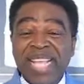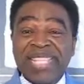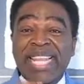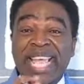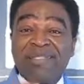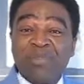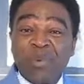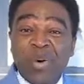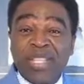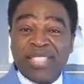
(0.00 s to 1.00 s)
The life
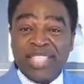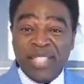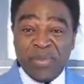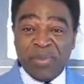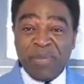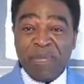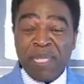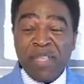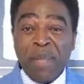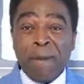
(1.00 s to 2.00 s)
of God is in you.
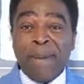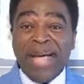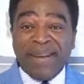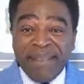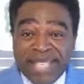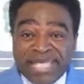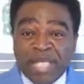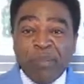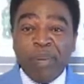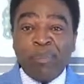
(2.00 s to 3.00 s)
By
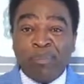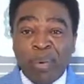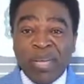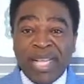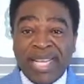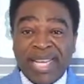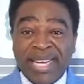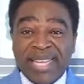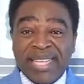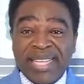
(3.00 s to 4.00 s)
reason of being born
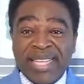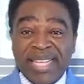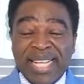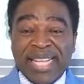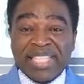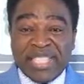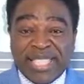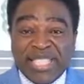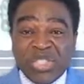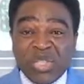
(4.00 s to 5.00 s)
again,
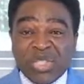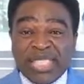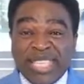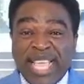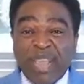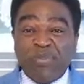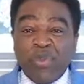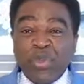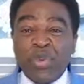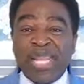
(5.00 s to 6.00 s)
Jesus
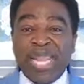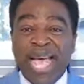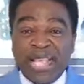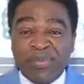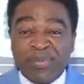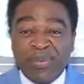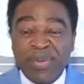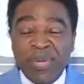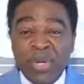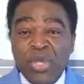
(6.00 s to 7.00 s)
gave you life.
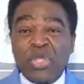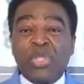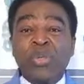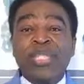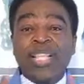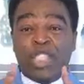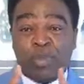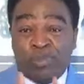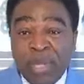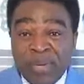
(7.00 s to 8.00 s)
So the
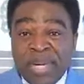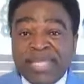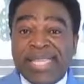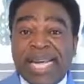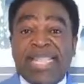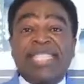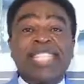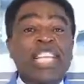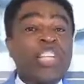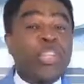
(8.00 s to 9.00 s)
spirit that
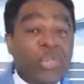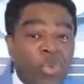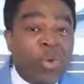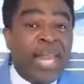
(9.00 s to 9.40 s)
is in you